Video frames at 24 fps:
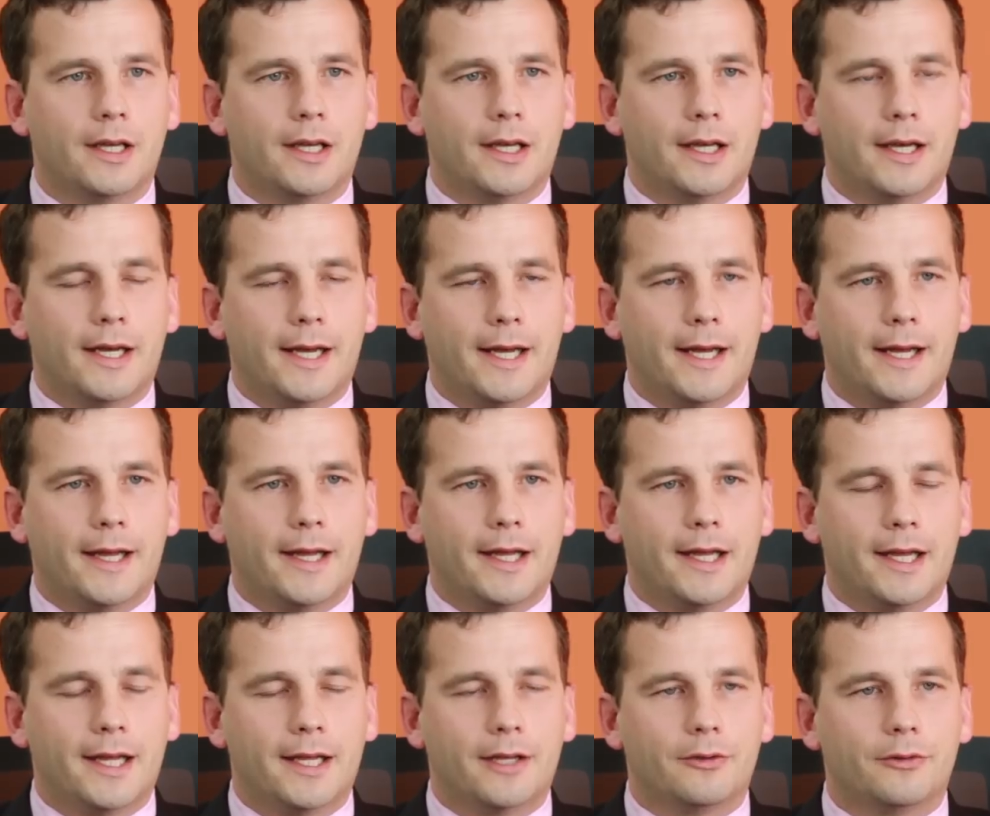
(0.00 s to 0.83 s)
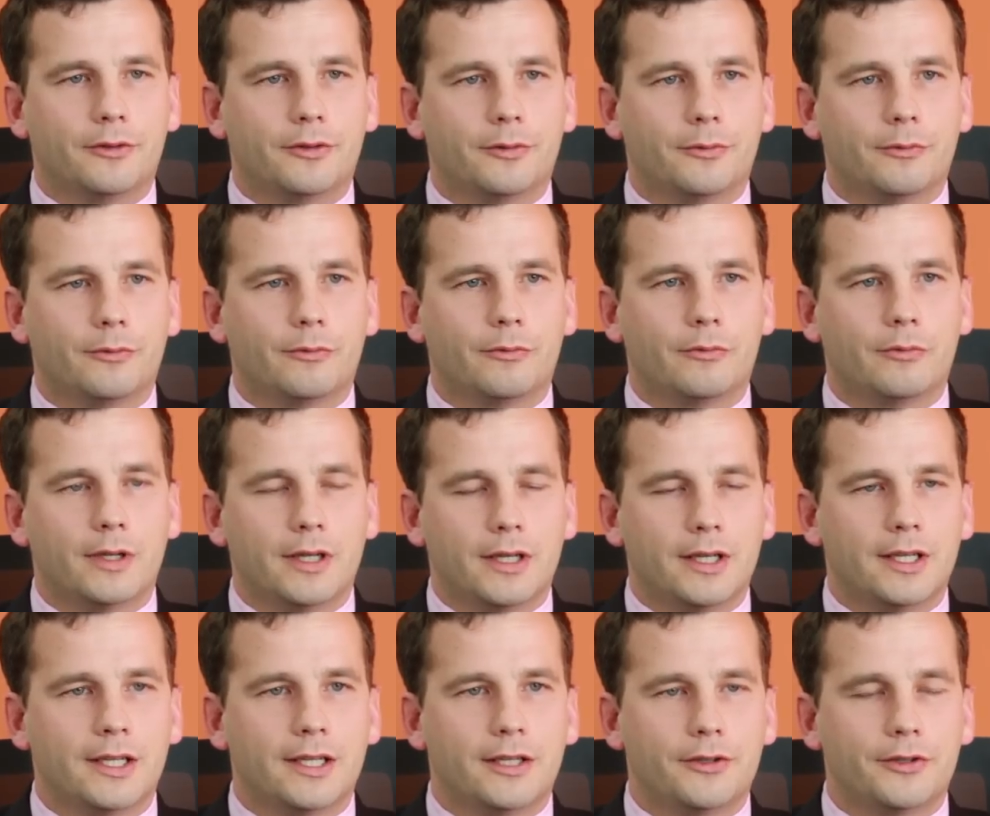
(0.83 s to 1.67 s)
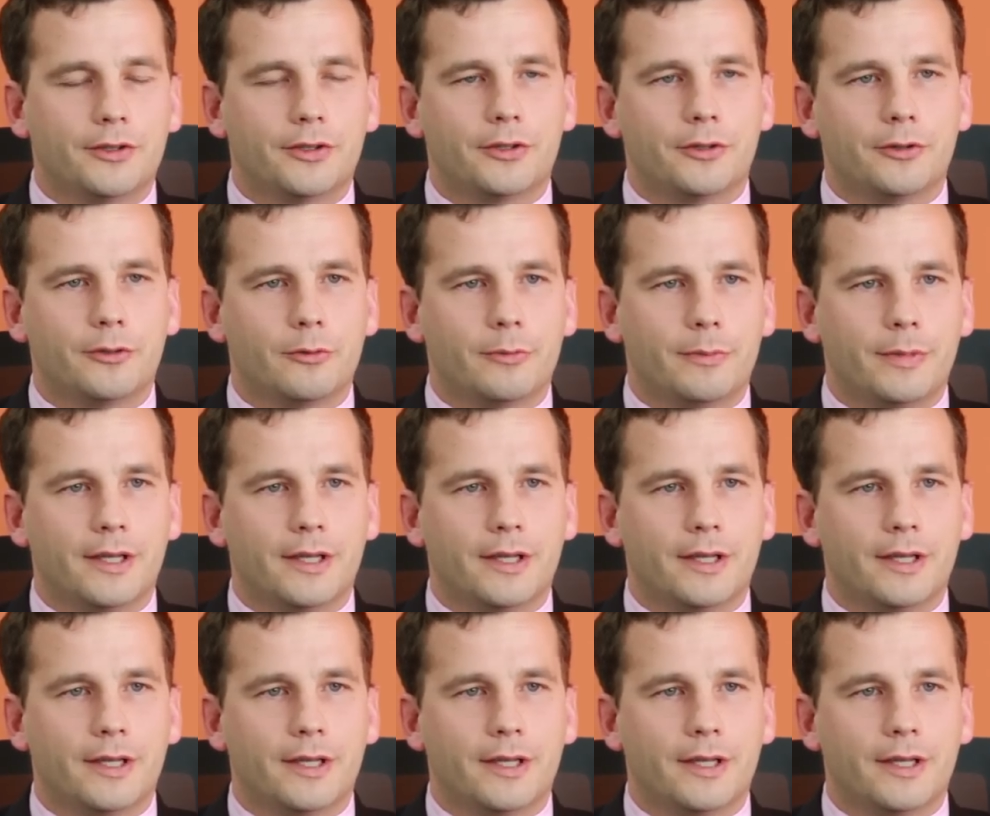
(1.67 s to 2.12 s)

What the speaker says: And we need to do